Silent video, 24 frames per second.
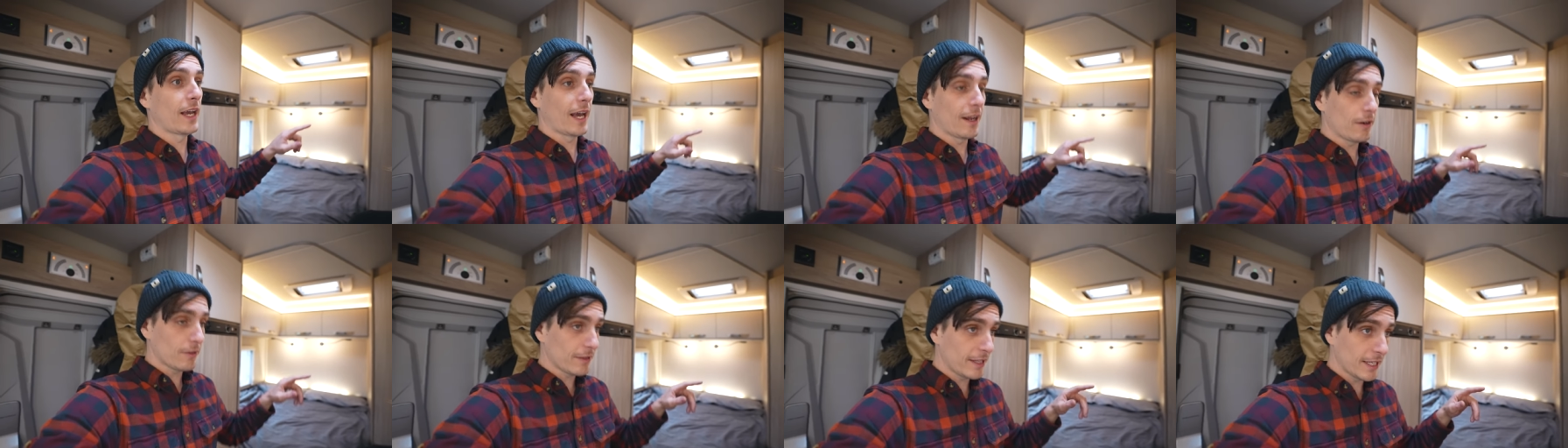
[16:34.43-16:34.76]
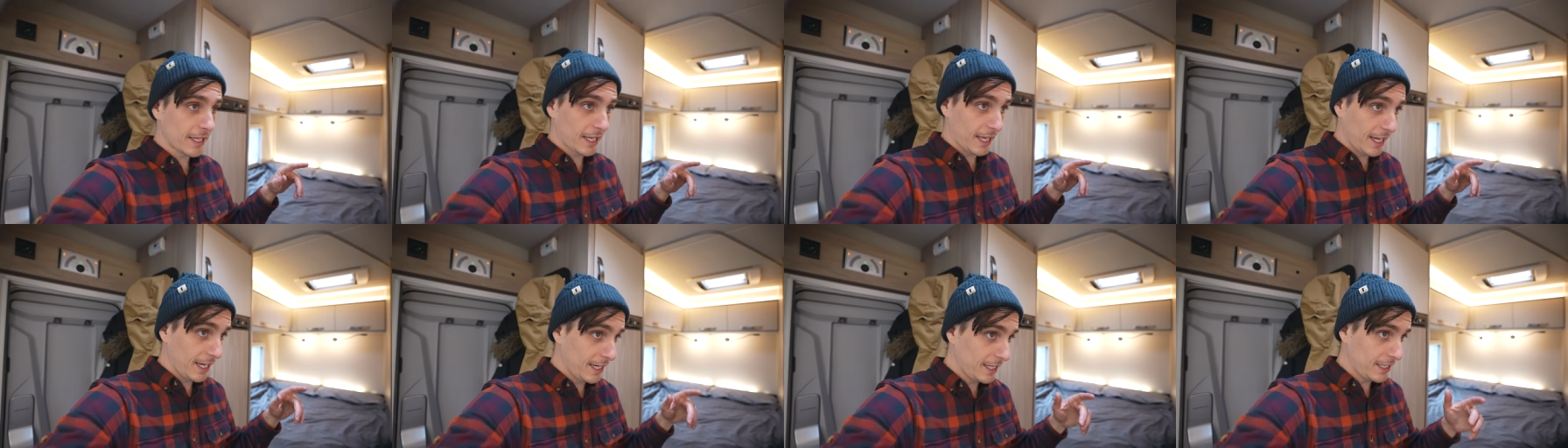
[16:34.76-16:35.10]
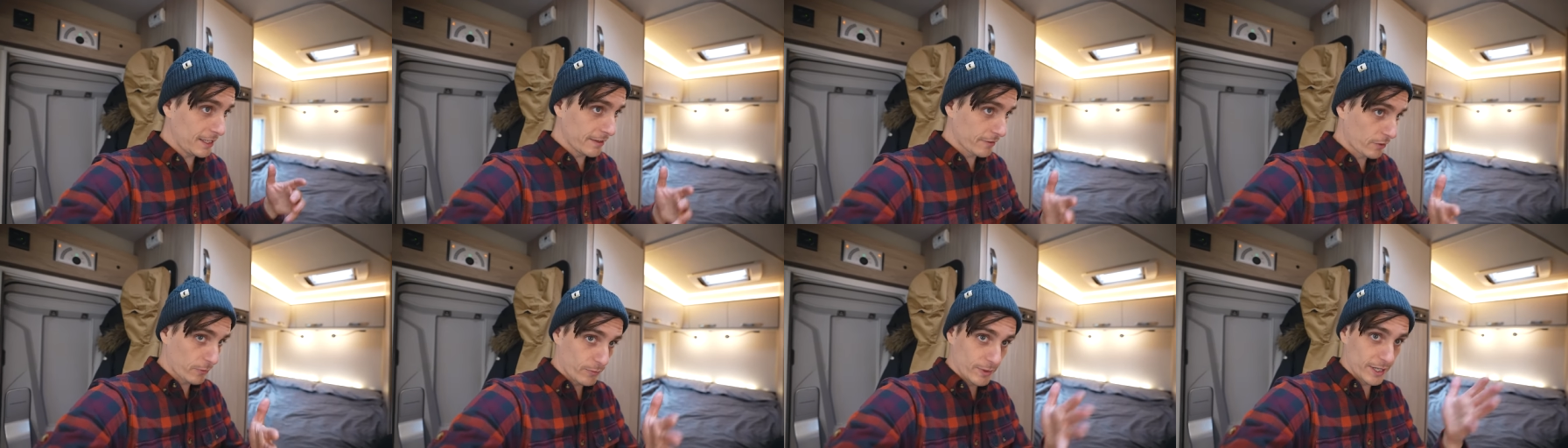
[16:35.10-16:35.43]
I don't think any
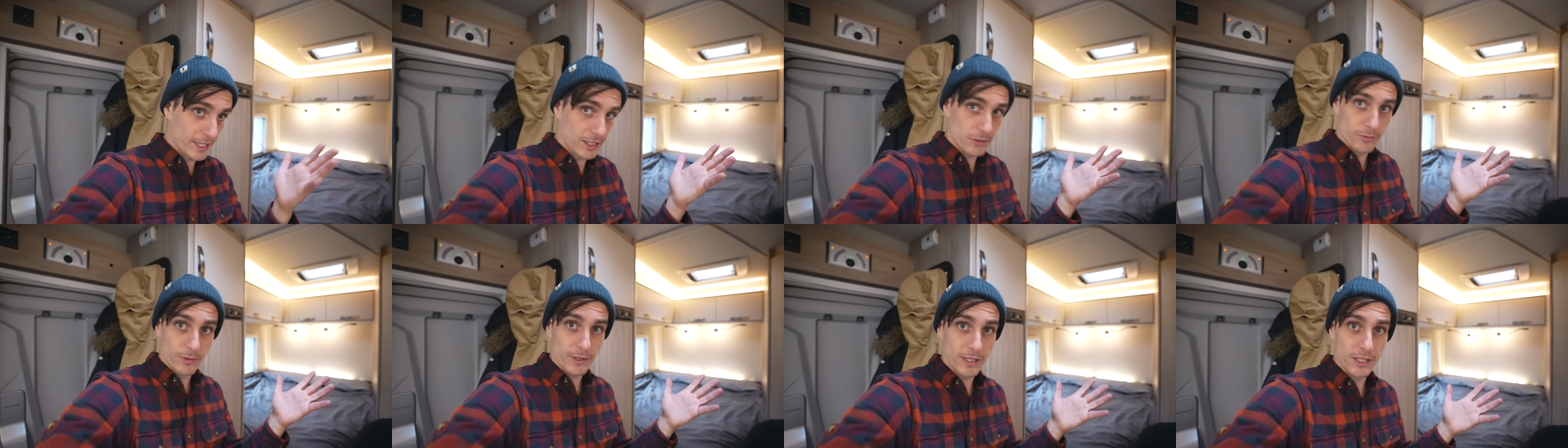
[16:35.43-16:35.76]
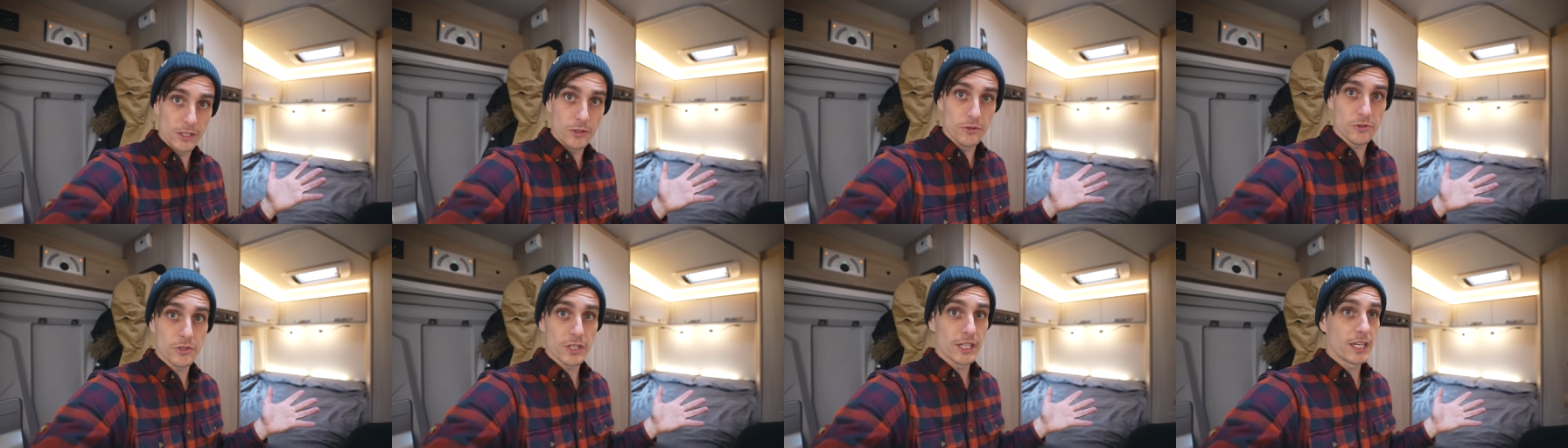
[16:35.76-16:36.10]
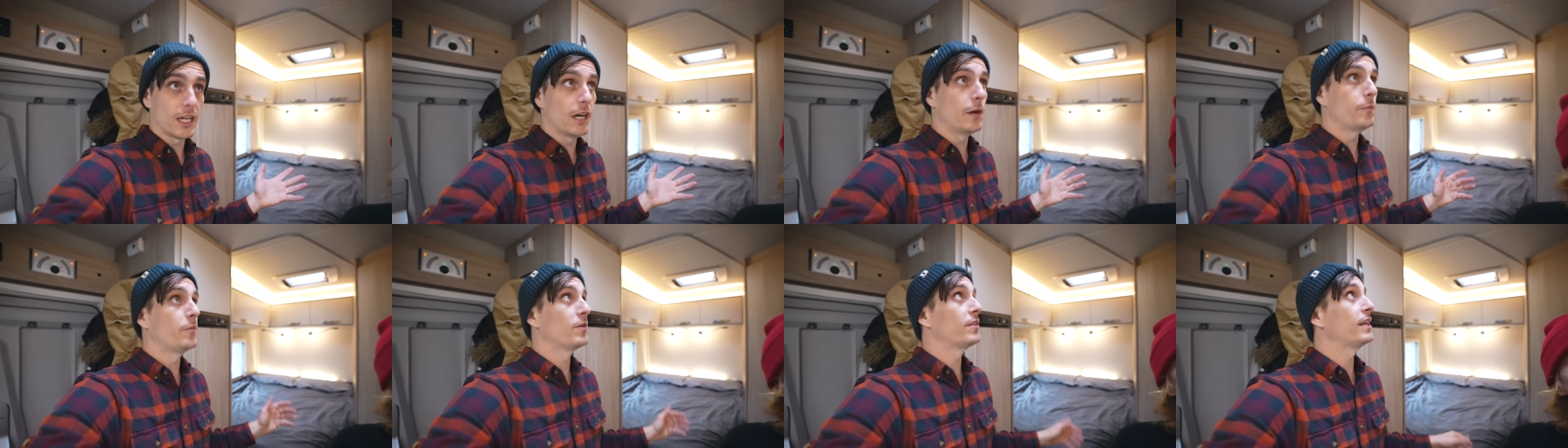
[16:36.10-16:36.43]
of the rigs really usually
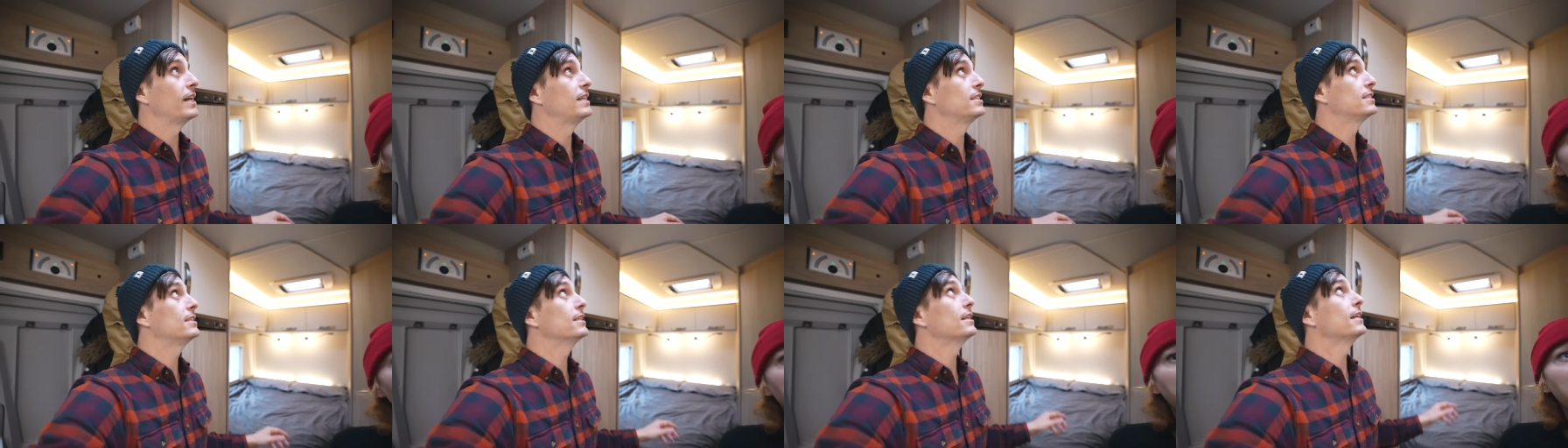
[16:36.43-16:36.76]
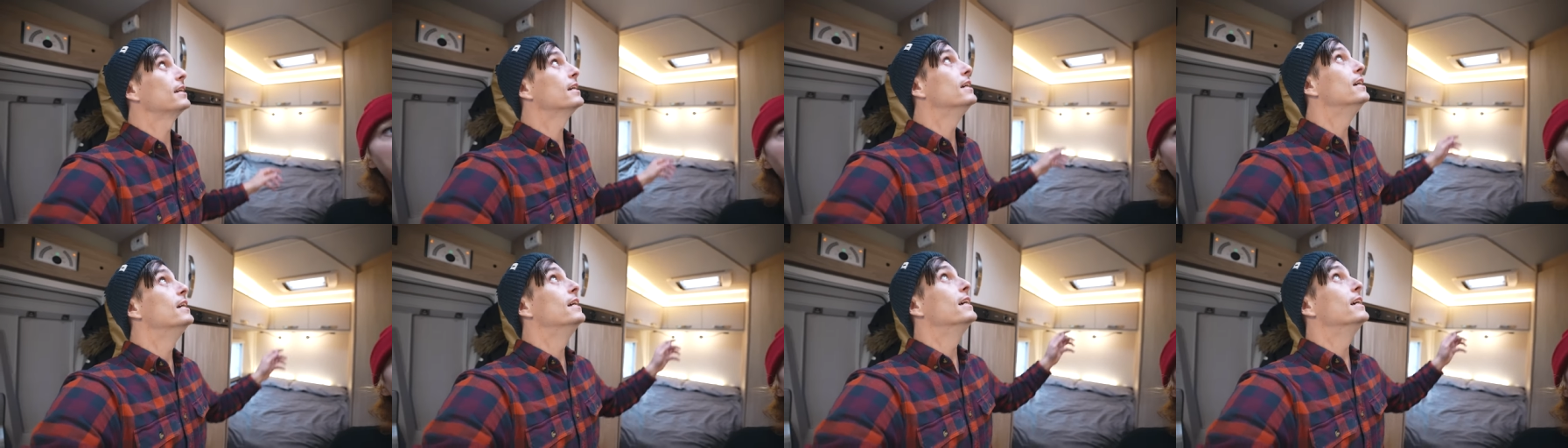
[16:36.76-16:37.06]
come with AC.